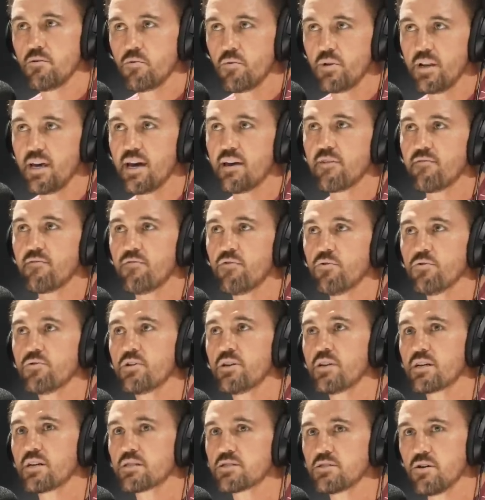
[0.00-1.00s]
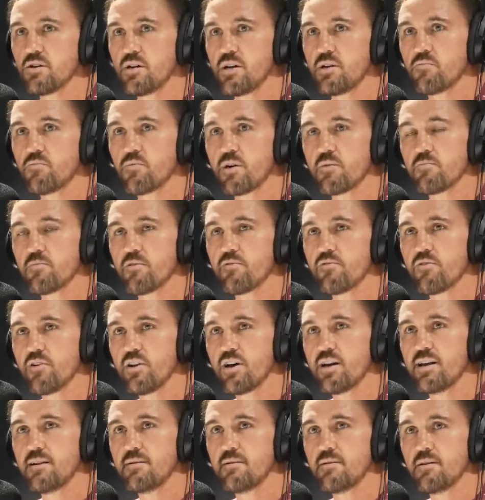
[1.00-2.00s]
went out and fought the next night and won my
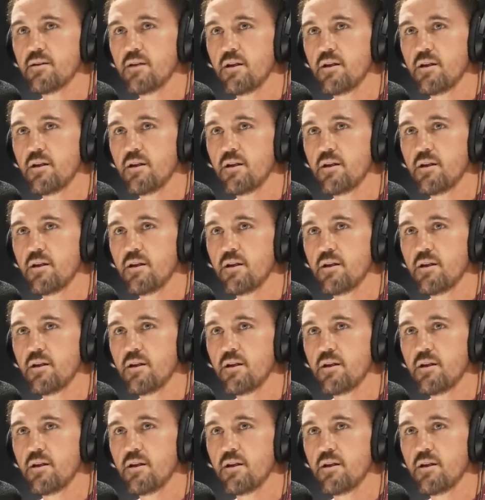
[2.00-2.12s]
fight.